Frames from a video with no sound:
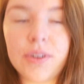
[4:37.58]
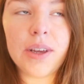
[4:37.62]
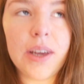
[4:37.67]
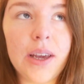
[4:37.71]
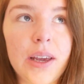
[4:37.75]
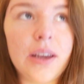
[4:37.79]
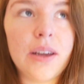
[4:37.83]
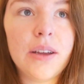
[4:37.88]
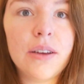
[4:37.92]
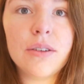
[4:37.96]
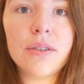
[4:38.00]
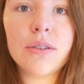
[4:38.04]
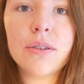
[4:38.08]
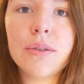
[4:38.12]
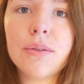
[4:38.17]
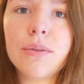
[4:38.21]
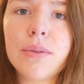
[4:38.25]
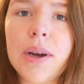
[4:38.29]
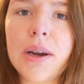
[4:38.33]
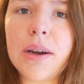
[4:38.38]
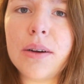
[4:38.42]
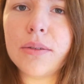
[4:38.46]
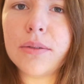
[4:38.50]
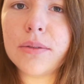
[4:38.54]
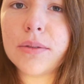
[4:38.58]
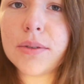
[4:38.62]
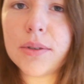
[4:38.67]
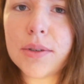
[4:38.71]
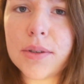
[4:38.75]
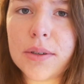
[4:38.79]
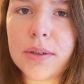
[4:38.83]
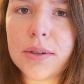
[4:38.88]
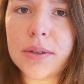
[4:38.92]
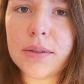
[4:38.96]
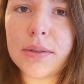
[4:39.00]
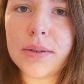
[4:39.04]
gained around
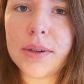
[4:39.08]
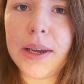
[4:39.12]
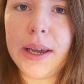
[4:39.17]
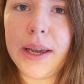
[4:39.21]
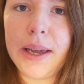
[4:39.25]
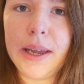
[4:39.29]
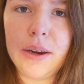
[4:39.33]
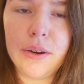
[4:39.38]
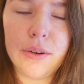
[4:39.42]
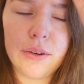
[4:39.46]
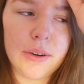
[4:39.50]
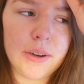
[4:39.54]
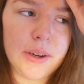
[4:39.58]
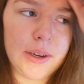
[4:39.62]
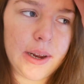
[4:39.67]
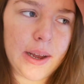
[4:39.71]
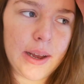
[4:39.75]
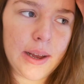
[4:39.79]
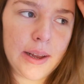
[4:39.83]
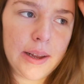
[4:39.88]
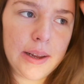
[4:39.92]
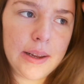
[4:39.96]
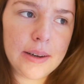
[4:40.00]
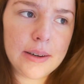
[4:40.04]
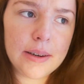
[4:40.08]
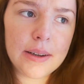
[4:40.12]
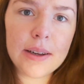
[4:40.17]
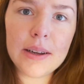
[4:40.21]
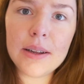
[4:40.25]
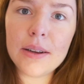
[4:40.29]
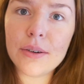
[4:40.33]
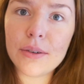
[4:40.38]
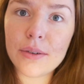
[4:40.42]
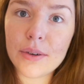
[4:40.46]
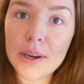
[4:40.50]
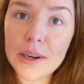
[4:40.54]
8 or 9
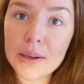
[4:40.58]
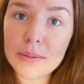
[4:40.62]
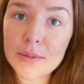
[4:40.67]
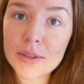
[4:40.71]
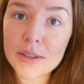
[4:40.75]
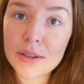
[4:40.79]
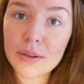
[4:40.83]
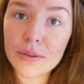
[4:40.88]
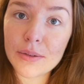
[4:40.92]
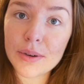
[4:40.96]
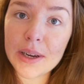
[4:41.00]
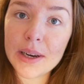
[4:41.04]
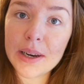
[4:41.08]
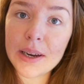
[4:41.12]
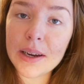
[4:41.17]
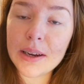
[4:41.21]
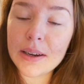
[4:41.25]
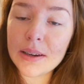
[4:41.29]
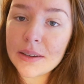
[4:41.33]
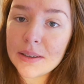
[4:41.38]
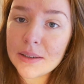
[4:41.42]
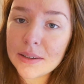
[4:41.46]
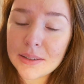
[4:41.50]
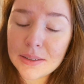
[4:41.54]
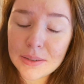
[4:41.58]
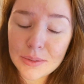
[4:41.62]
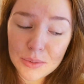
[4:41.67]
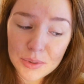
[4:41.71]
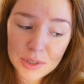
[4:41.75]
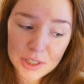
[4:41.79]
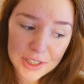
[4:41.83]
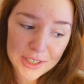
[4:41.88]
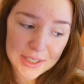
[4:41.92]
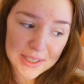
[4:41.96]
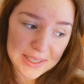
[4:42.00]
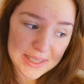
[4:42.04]
kilograms already,
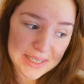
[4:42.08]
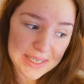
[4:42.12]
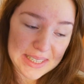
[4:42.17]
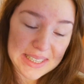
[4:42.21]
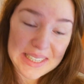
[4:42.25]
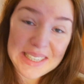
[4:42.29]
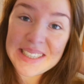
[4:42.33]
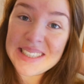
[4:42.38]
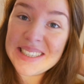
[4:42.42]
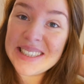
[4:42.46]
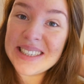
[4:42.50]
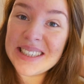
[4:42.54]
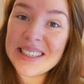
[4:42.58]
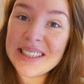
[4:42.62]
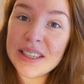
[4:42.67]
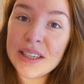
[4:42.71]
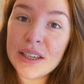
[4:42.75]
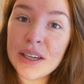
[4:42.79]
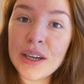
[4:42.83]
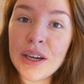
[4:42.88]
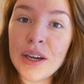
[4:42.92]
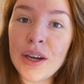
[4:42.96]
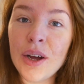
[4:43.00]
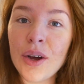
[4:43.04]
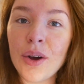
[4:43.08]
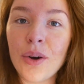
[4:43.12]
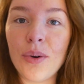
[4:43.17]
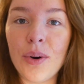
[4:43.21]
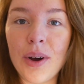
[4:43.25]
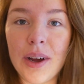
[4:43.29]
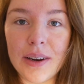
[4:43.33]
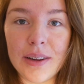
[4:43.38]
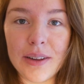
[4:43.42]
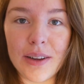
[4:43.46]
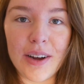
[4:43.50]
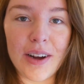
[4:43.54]
which is
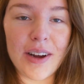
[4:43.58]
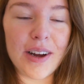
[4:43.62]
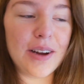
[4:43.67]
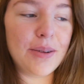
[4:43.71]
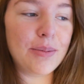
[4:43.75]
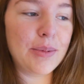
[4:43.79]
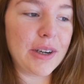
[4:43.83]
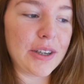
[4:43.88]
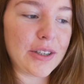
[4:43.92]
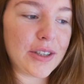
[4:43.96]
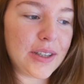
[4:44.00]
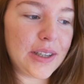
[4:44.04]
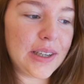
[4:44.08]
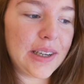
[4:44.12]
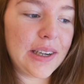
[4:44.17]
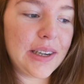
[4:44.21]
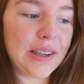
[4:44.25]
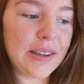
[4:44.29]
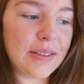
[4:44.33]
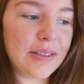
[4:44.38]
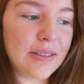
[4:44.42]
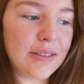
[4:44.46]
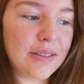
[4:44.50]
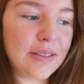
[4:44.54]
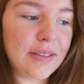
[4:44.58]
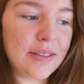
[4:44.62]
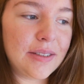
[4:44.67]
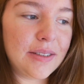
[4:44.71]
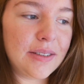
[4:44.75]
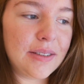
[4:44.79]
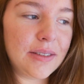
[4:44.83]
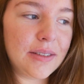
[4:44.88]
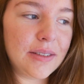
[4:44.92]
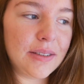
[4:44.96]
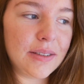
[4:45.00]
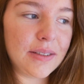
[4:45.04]
quite a lot. I'm actually,
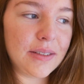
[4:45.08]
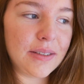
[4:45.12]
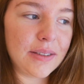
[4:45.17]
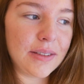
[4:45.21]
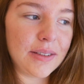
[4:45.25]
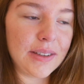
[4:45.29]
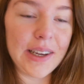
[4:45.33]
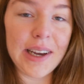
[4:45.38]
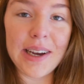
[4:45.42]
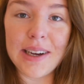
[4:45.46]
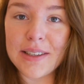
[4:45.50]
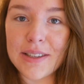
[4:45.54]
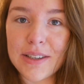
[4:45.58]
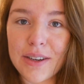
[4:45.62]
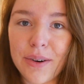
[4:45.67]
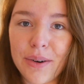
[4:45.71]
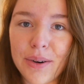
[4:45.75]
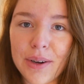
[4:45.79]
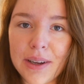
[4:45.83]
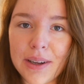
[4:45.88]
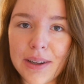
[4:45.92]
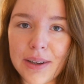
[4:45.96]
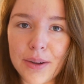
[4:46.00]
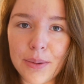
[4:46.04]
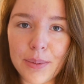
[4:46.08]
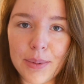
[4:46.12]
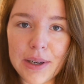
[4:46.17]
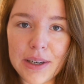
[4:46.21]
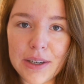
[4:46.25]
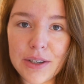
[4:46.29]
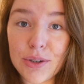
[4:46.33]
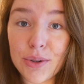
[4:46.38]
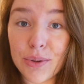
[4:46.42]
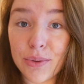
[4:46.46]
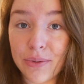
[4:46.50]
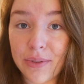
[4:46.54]
yeah, it's going a little bit
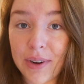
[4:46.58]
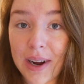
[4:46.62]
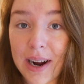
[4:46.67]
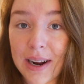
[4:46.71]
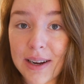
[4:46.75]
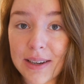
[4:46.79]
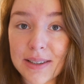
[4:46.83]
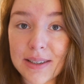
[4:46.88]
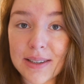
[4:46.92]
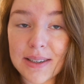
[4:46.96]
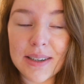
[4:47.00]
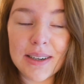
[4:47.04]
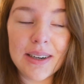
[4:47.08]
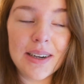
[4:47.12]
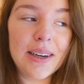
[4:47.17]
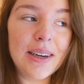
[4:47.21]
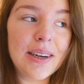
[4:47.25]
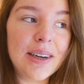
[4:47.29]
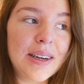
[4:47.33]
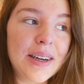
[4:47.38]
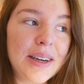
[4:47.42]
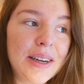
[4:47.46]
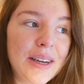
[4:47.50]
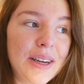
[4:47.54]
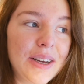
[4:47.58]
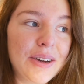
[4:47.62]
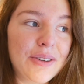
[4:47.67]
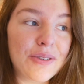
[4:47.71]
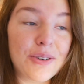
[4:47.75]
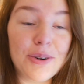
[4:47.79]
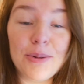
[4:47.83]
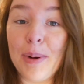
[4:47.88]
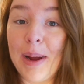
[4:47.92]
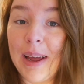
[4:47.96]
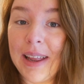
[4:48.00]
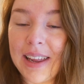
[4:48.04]
too fast
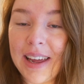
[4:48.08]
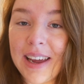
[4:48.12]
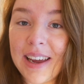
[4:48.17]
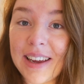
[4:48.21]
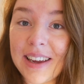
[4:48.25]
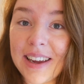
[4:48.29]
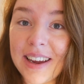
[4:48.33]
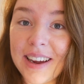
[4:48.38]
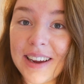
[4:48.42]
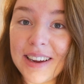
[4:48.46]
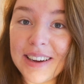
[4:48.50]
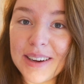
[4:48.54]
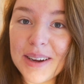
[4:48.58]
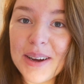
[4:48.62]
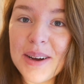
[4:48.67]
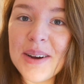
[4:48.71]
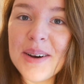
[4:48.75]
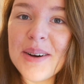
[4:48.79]
for my liking.